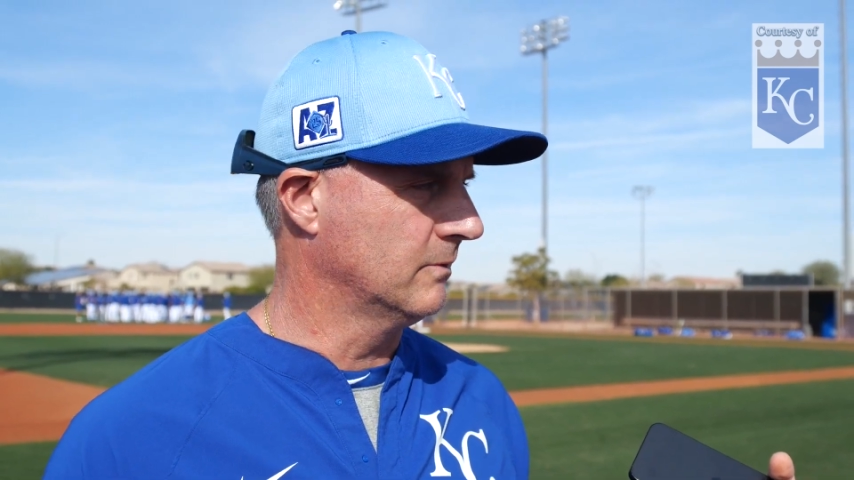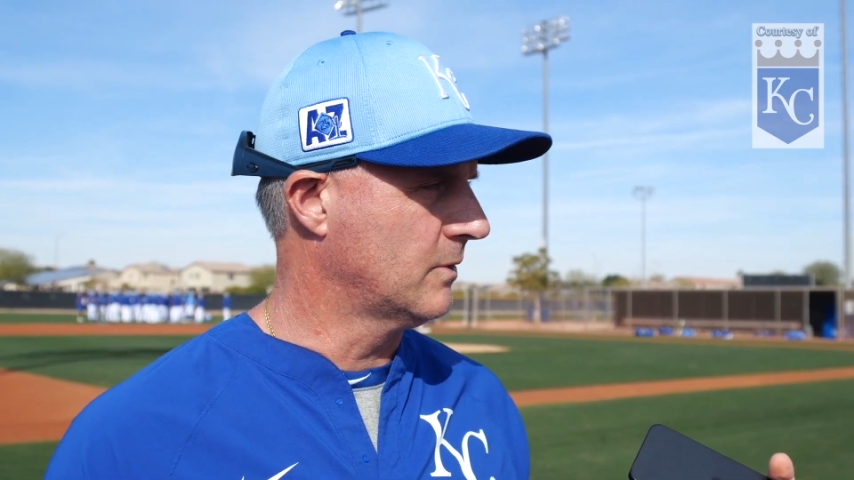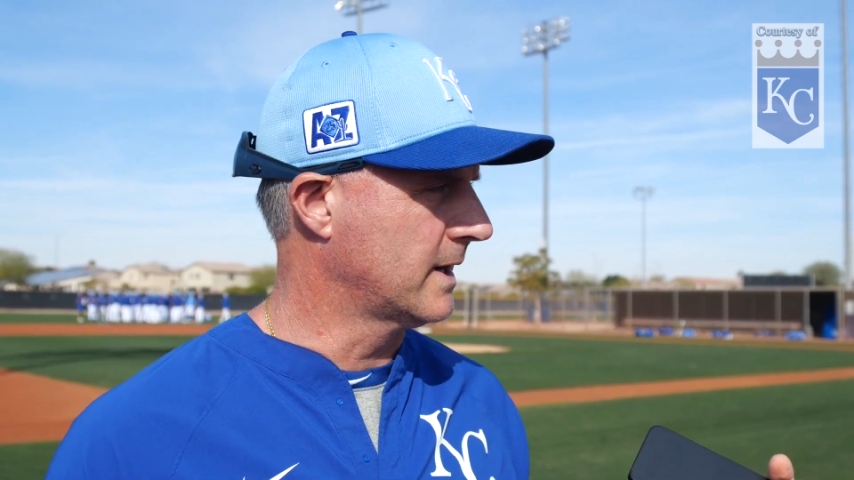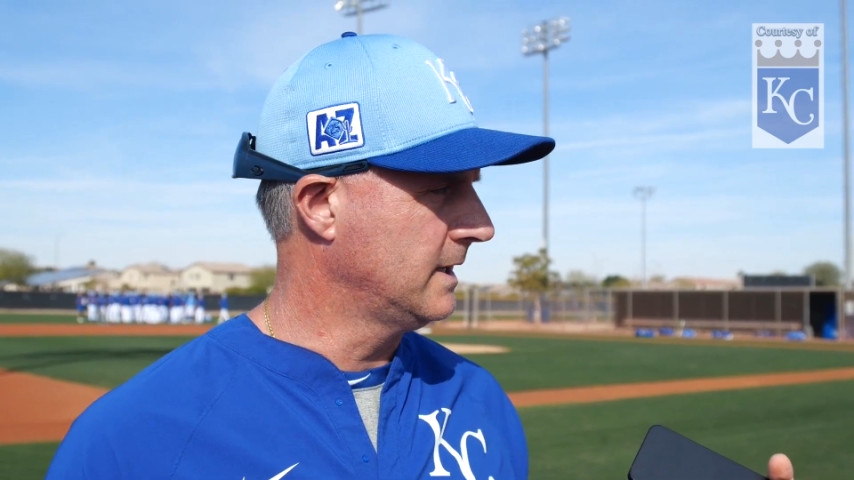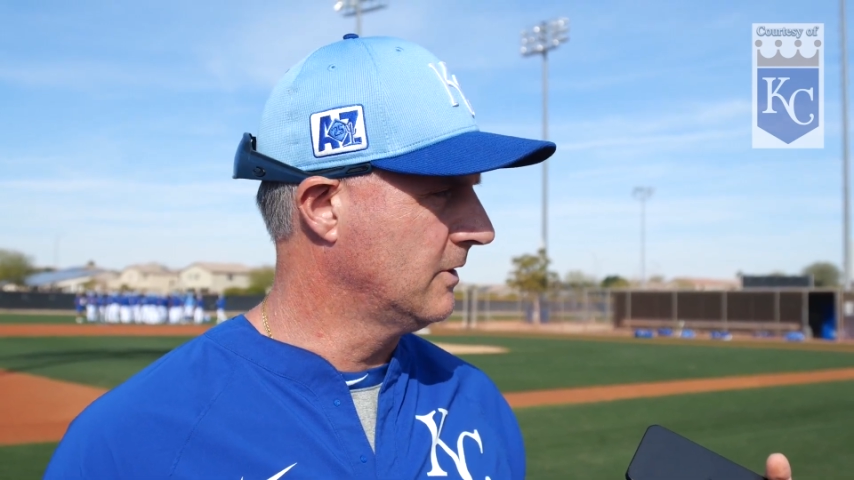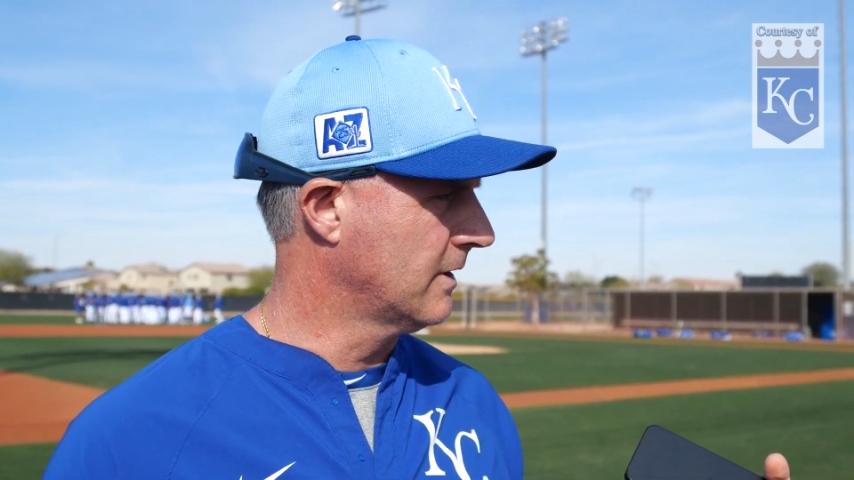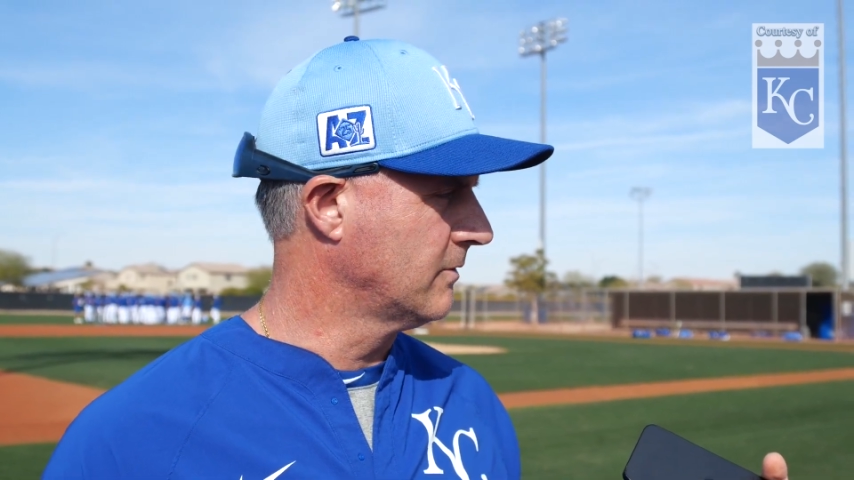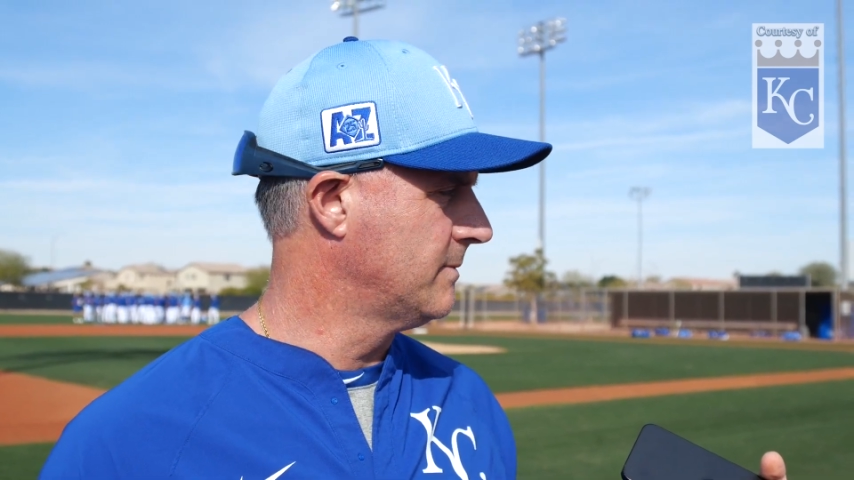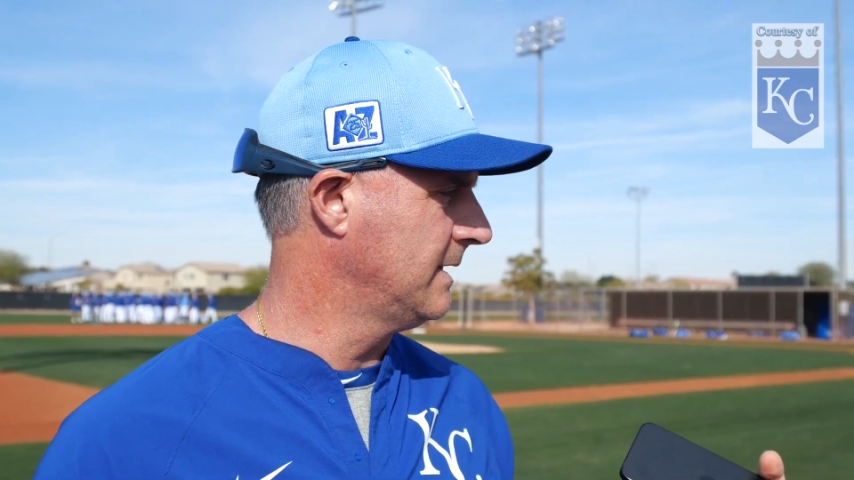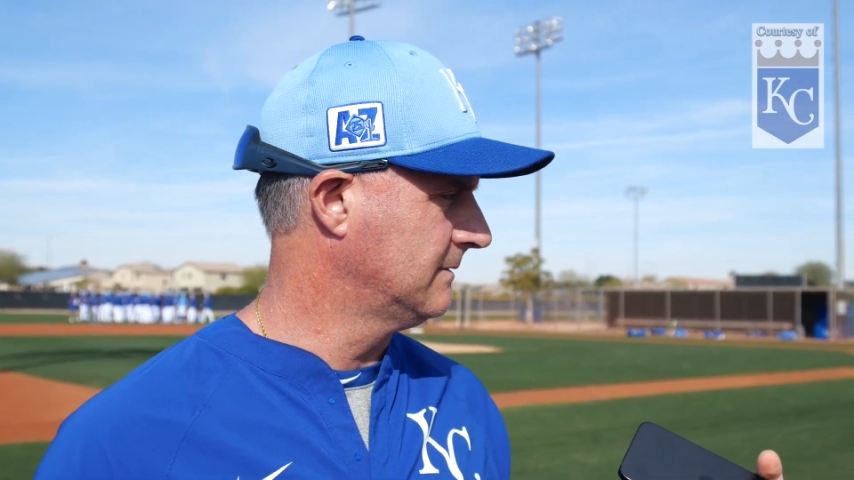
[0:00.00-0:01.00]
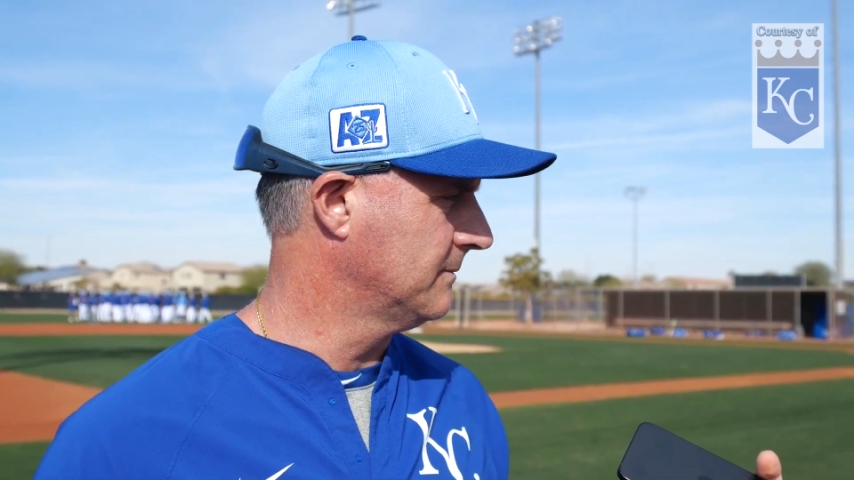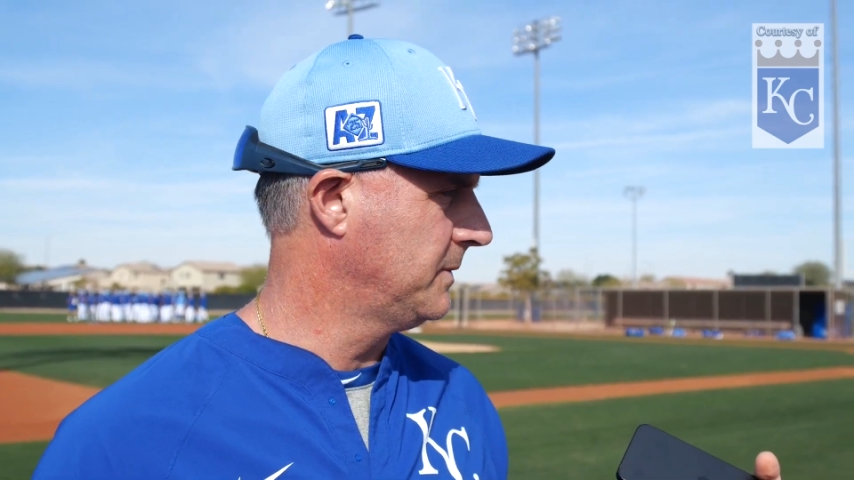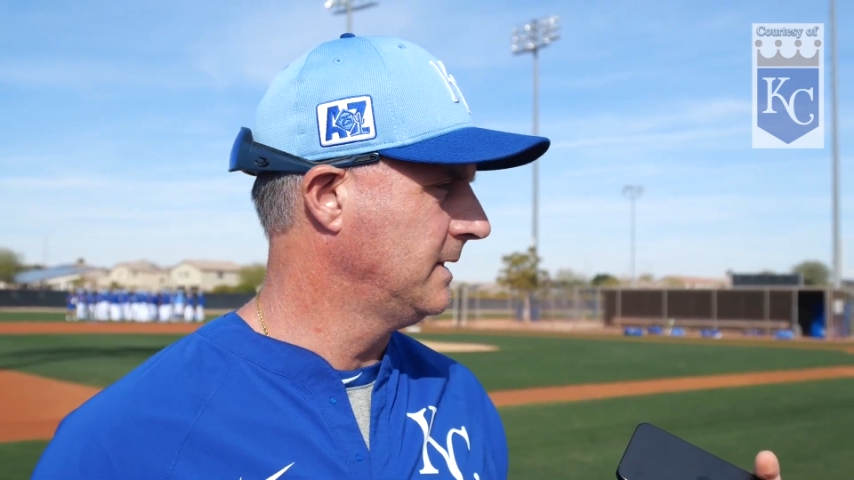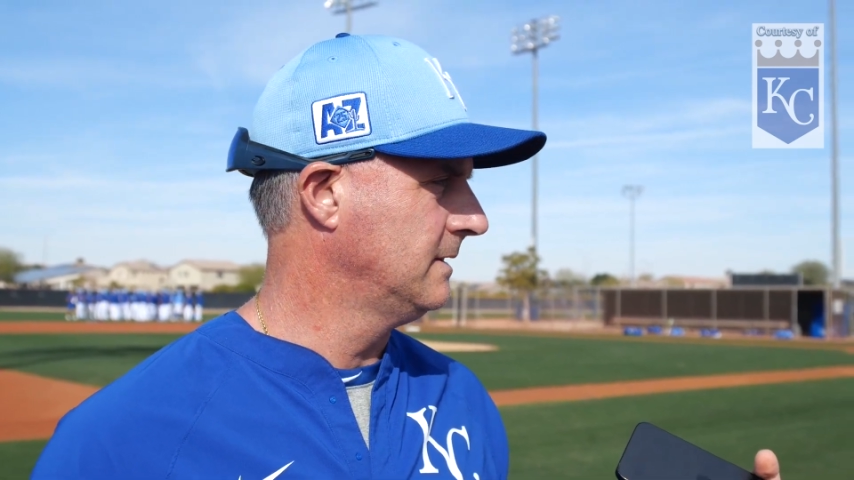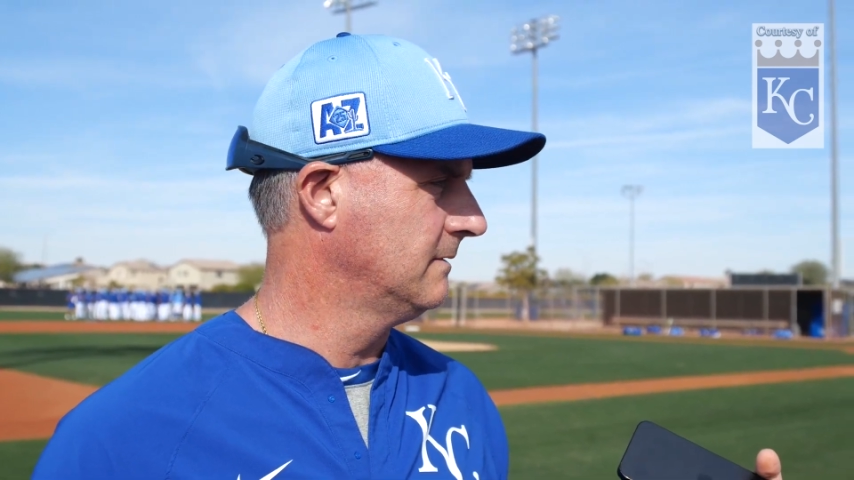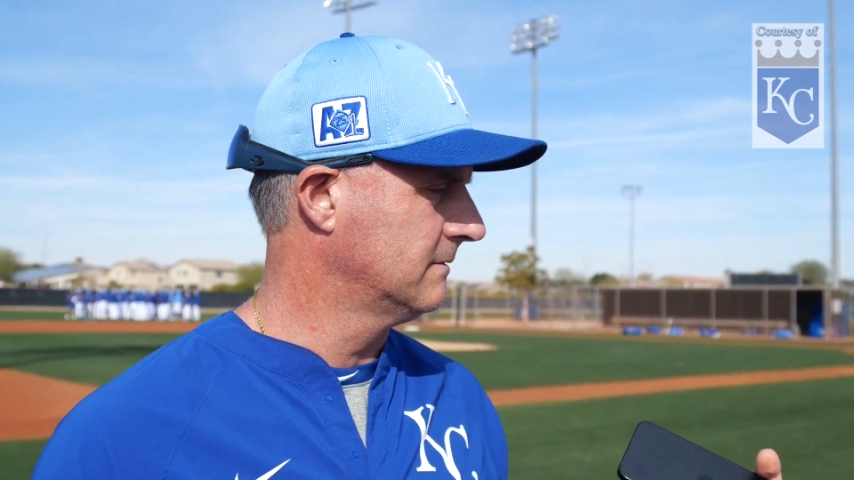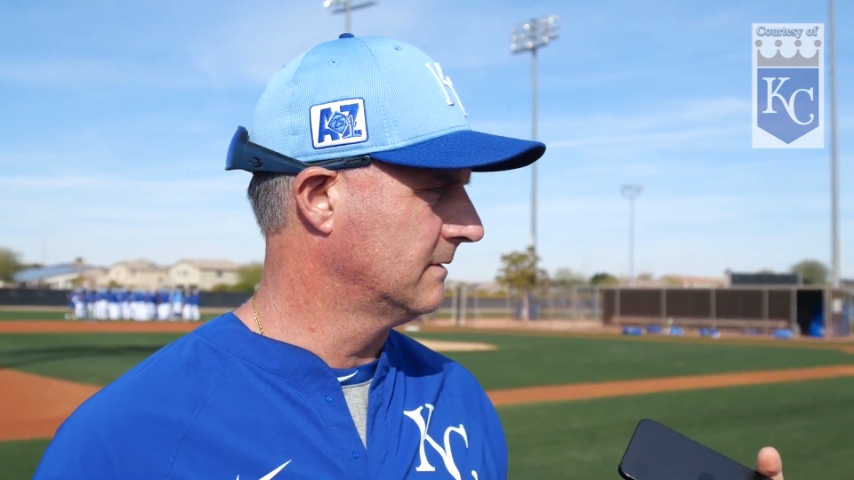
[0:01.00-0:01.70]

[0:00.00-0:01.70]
want to hear everybody's opinions